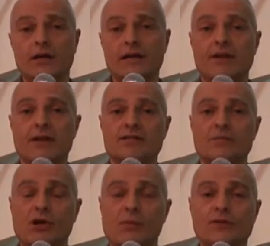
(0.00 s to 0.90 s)
giving us
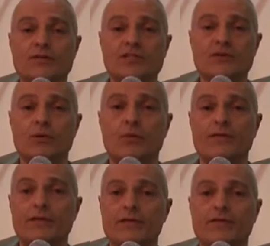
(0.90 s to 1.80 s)
some competition, but we
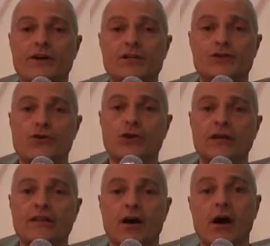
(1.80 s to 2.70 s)
feel very
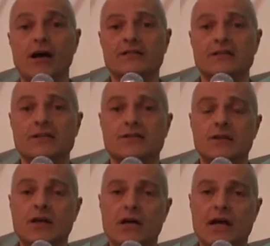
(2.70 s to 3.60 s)
strongly that ISIS
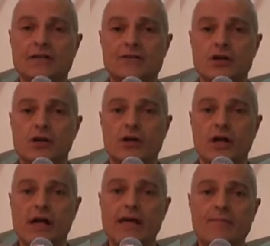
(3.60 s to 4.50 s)
has got
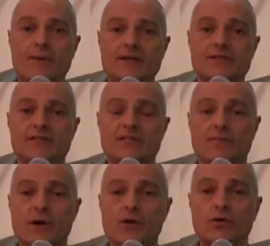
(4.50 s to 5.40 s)
a basis to
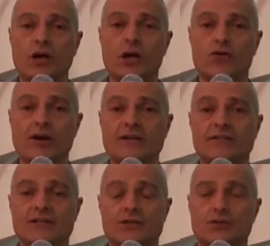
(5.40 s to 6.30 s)
build a great
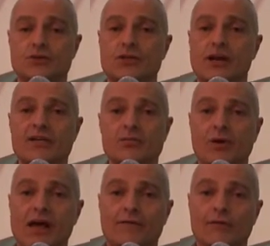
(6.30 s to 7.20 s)
digital signage
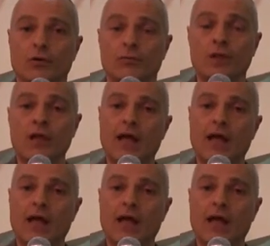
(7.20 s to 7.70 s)
platform,